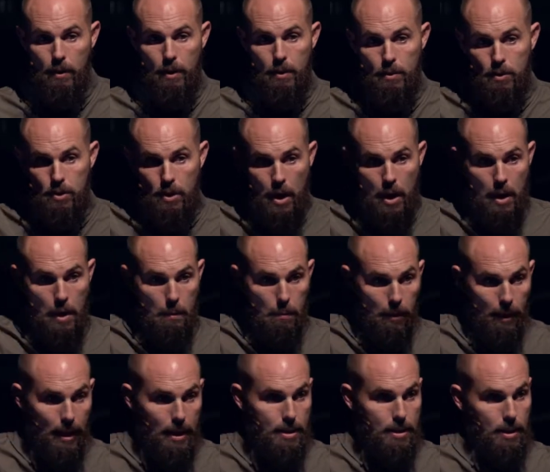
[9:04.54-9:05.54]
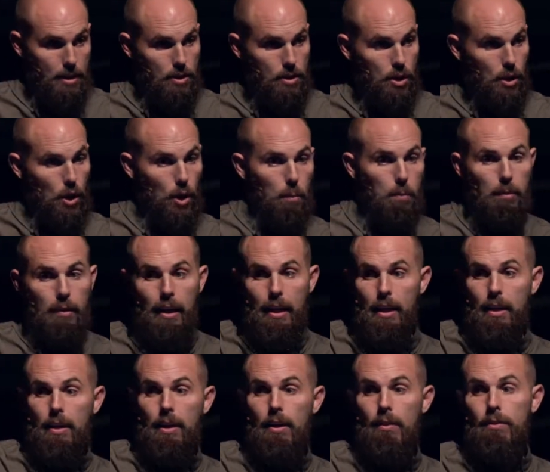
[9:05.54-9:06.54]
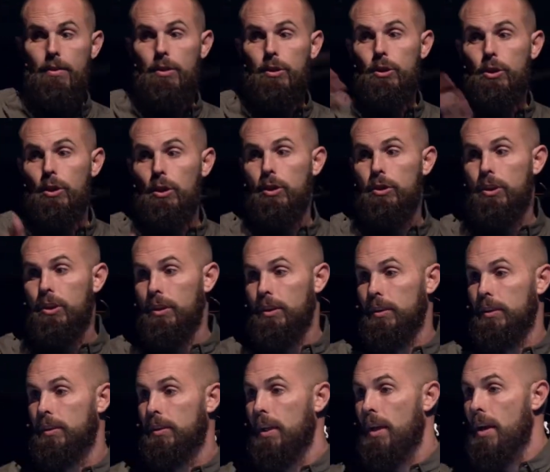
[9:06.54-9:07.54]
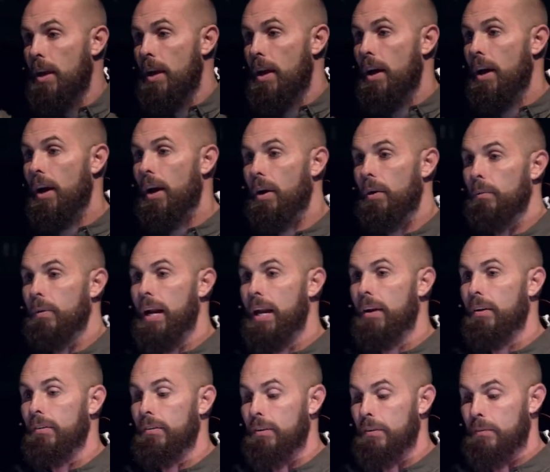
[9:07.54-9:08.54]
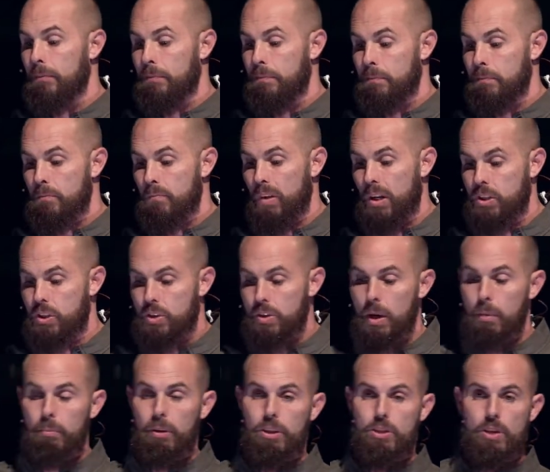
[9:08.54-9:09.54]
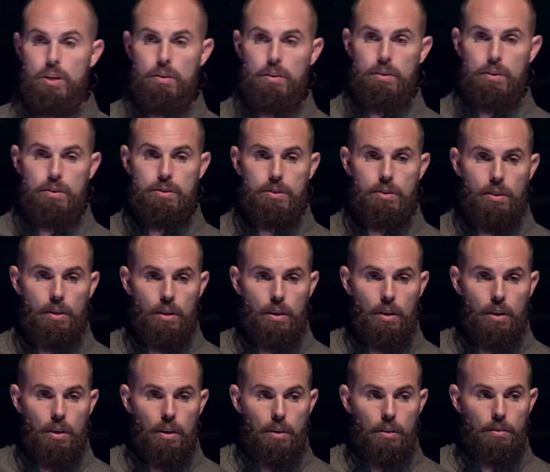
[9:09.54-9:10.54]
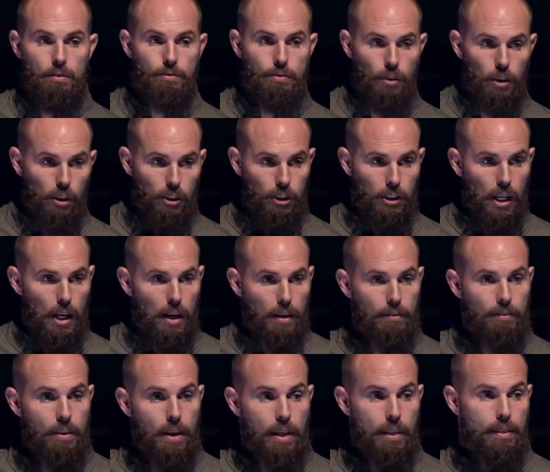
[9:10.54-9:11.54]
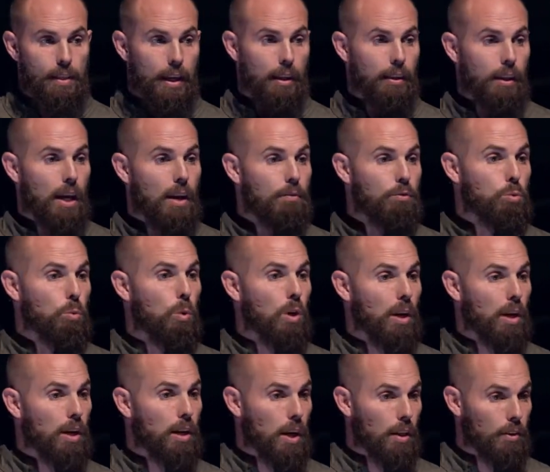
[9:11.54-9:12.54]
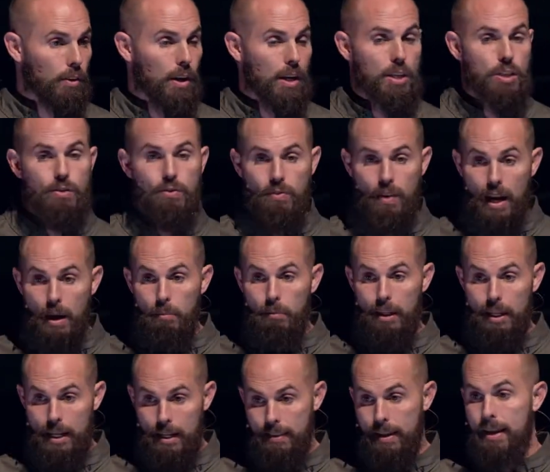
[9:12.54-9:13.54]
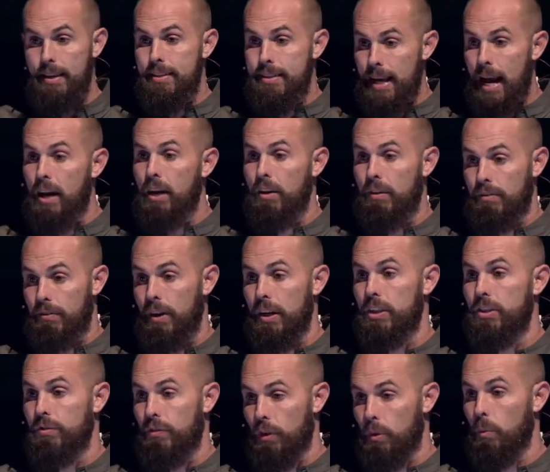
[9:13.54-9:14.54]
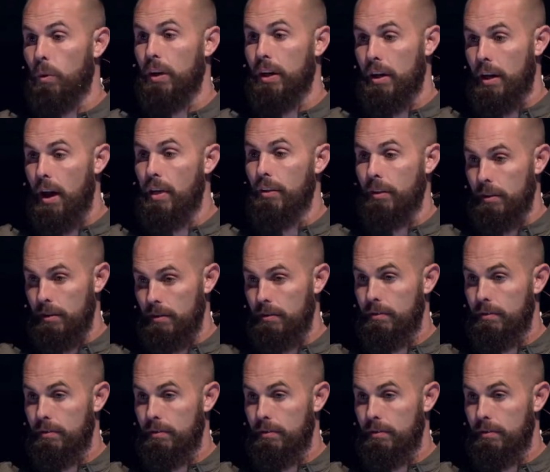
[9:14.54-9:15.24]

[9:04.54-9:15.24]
those places to go plant other churches around. Extremely generous. First off, they loved one another as family and they sacrificed for one another.